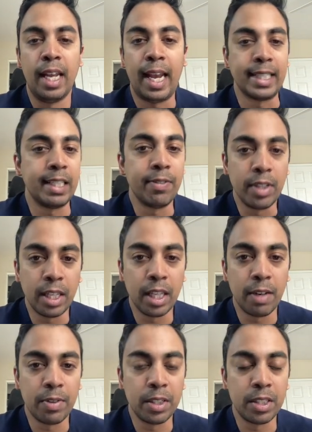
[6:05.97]
activity
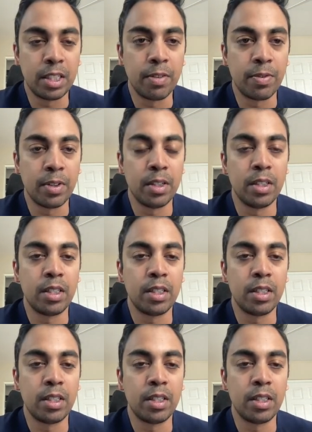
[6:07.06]
level is different.